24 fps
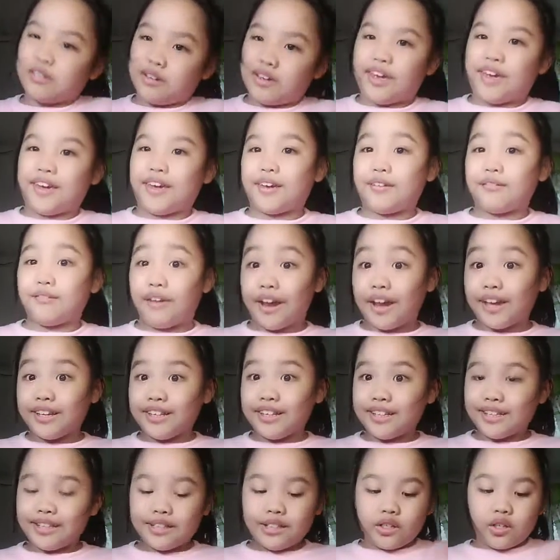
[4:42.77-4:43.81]
okay, right?
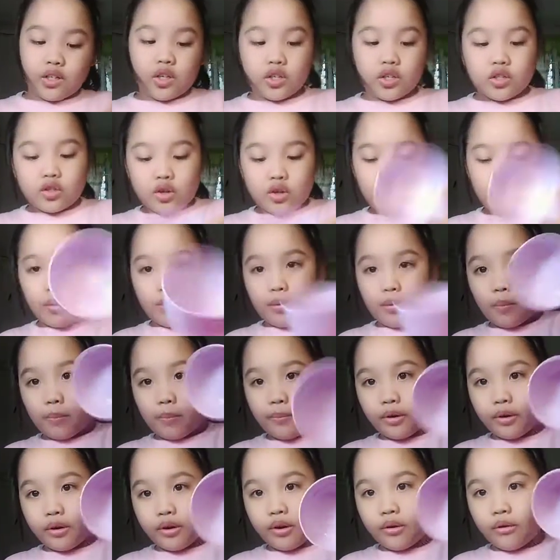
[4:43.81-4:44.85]
So we will
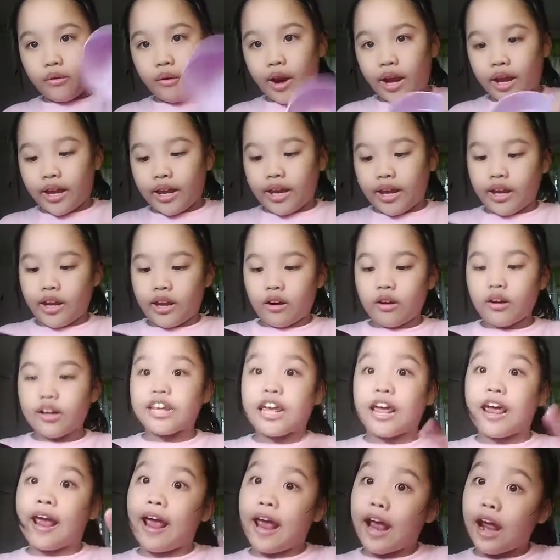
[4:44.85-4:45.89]
put it right here
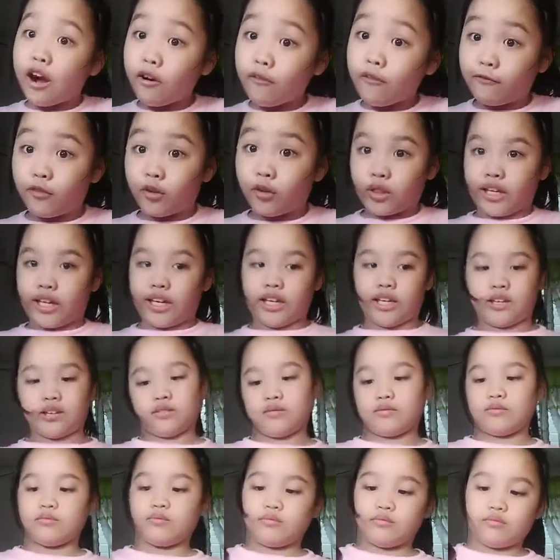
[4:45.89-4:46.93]
carefully.
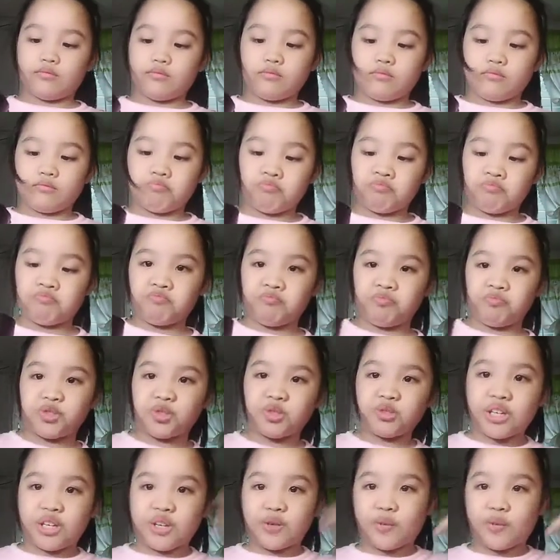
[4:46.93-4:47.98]
Don't